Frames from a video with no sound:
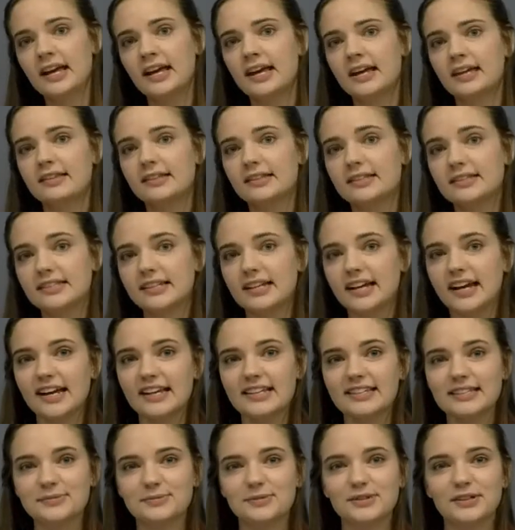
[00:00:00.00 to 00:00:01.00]
These
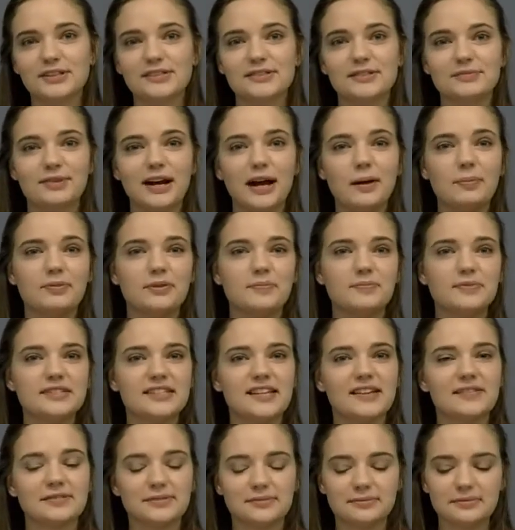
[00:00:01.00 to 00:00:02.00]
guys will wrap
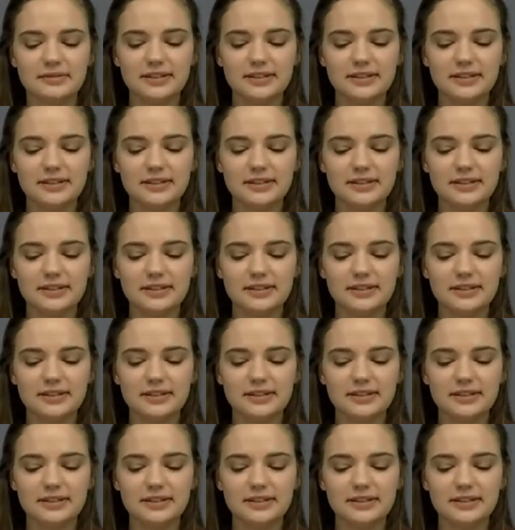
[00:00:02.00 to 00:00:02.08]
themselves